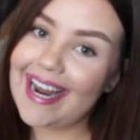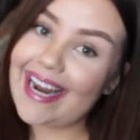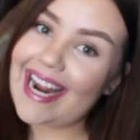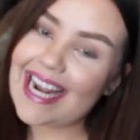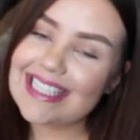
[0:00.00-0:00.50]

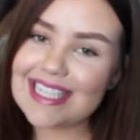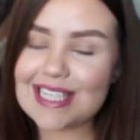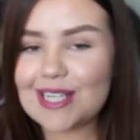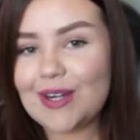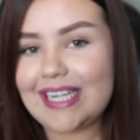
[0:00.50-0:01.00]
Hey
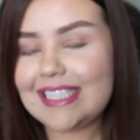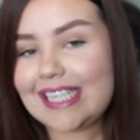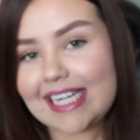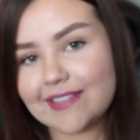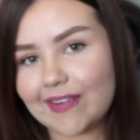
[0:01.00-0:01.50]
guys, so in
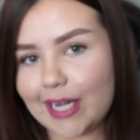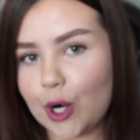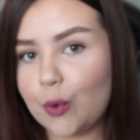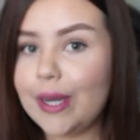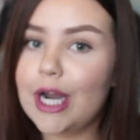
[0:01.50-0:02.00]
today's
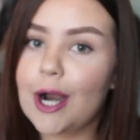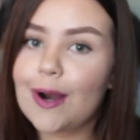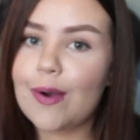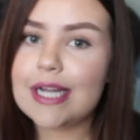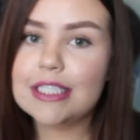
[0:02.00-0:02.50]
video we
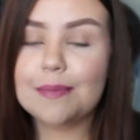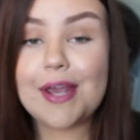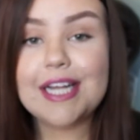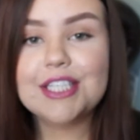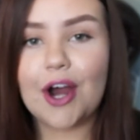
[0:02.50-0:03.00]
are going to
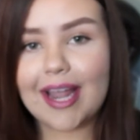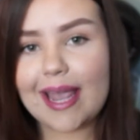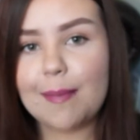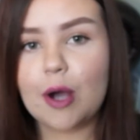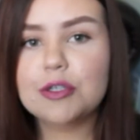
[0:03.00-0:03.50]
be
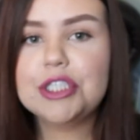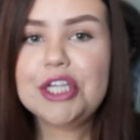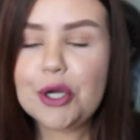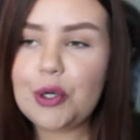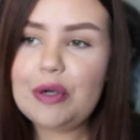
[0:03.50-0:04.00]
talking about
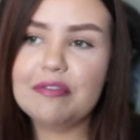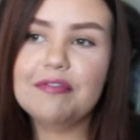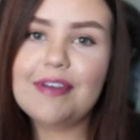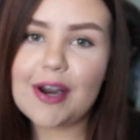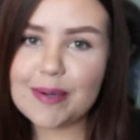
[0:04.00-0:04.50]

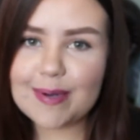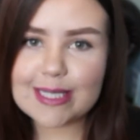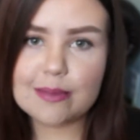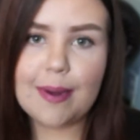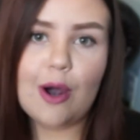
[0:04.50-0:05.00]
two very
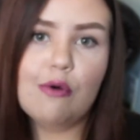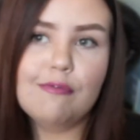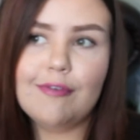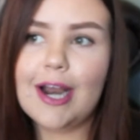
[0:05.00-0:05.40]
buzzed about,